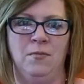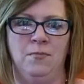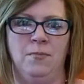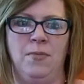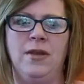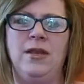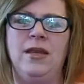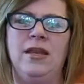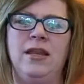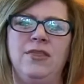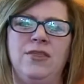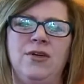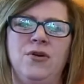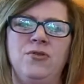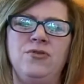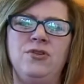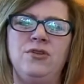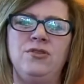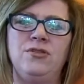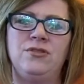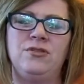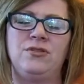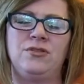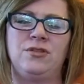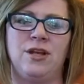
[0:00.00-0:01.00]
But those are
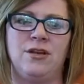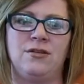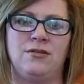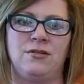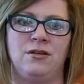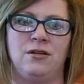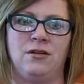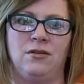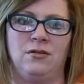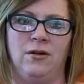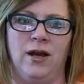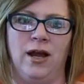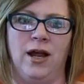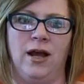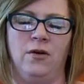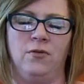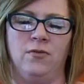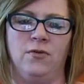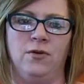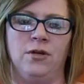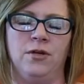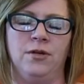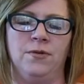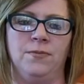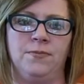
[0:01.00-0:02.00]
centered
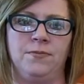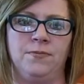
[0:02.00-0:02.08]
around